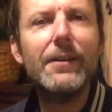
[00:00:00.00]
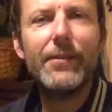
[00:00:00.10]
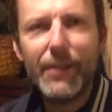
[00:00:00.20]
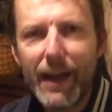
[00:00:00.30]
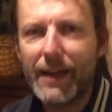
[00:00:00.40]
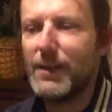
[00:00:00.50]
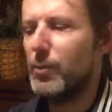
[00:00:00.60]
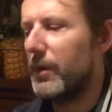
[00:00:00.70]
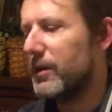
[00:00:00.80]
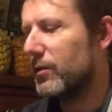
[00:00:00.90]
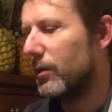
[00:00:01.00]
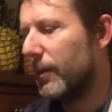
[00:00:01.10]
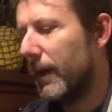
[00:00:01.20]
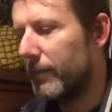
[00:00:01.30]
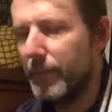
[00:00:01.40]
That is what it's all
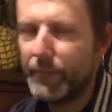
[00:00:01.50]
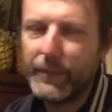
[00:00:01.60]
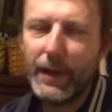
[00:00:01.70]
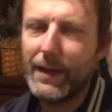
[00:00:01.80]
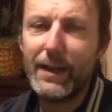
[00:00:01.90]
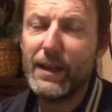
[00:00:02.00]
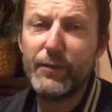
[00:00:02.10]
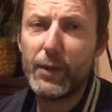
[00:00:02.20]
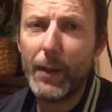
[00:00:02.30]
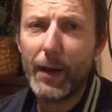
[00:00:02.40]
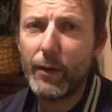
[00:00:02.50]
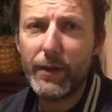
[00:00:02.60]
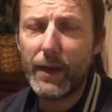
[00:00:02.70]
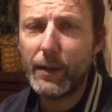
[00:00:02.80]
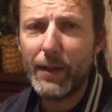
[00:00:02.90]
about. It ain't even about
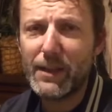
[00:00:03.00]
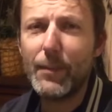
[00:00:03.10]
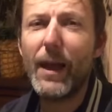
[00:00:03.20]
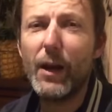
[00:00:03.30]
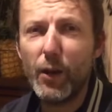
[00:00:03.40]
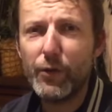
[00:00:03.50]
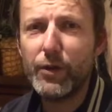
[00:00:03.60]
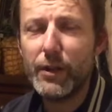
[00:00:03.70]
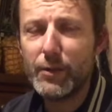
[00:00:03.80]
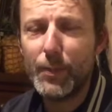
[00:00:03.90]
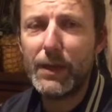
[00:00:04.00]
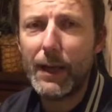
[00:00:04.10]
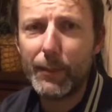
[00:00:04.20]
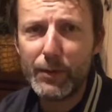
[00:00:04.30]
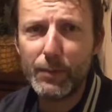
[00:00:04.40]
that anyway, it's about Londoners being
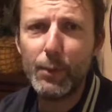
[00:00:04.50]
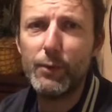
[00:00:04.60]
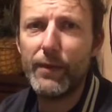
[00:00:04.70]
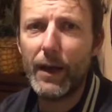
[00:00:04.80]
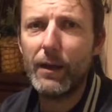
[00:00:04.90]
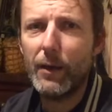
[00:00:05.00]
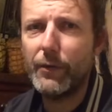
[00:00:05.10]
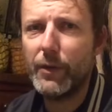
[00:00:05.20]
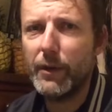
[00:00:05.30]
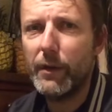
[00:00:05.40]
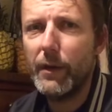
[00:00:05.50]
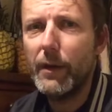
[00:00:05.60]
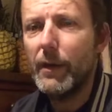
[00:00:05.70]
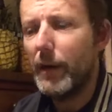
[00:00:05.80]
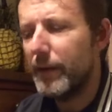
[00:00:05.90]
able to move out of London,
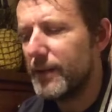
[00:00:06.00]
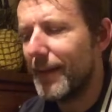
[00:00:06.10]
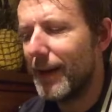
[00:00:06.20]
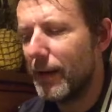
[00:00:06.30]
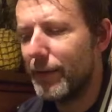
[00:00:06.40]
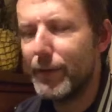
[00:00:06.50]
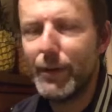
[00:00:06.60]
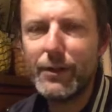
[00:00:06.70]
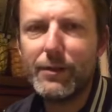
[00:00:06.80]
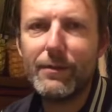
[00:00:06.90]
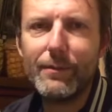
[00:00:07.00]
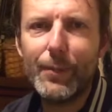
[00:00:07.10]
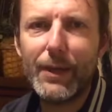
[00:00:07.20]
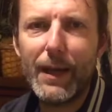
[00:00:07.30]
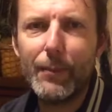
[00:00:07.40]
and it's about Londoners
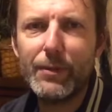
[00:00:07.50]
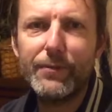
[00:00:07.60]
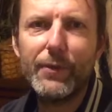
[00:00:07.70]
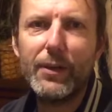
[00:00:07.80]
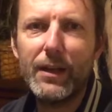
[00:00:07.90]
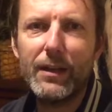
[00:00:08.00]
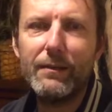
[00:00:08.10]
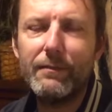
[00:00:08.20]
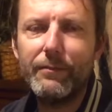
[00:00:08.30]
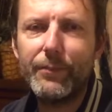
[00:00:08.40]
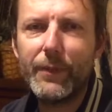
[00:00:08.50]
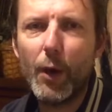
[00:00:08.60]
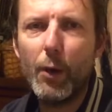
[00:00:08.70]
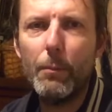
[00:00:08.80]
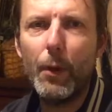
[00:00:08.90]
being able to fucking
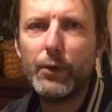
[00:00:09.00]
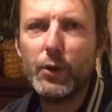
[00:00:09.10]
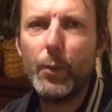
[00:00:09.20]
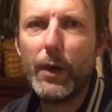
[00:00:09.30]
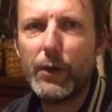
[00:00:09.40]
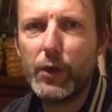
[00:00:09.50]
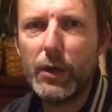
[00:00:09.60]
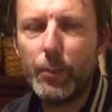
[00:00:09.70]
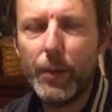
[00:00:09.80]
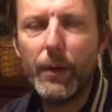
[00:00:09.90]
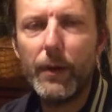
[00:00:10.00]
go and buy somewhere cheap.